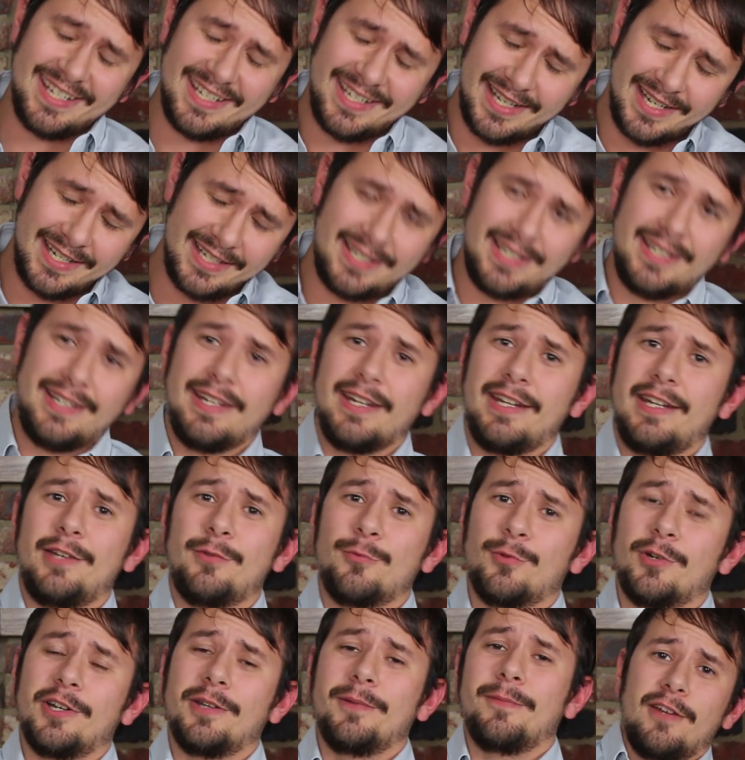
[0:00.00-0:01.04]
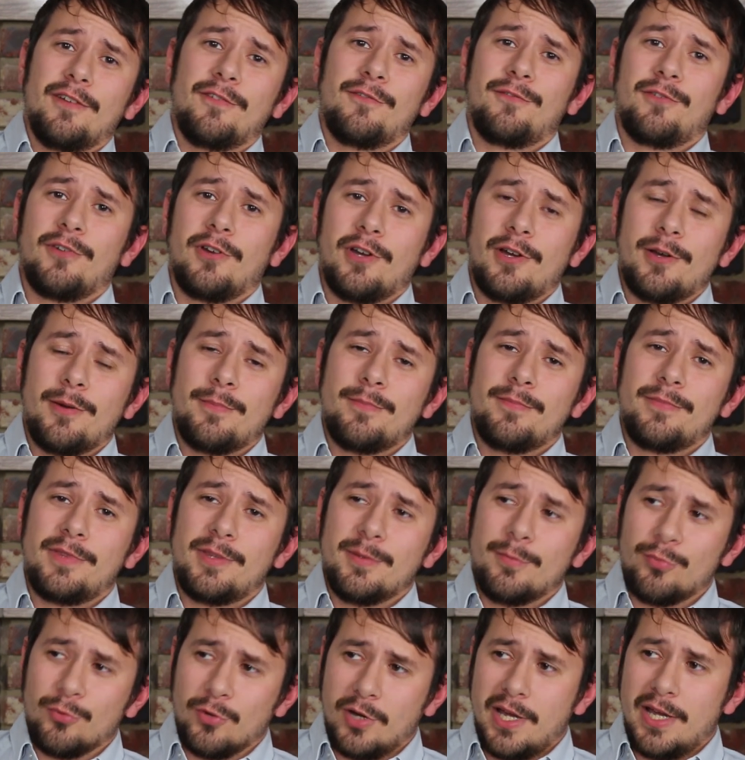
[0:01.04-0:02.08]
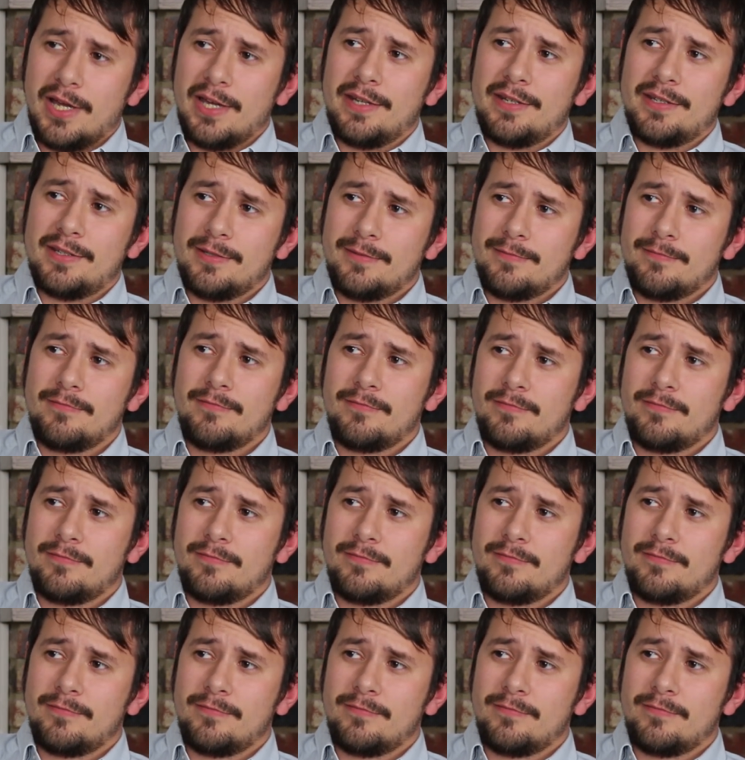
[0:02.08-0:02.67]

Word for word: nineteen eighty-one from the brand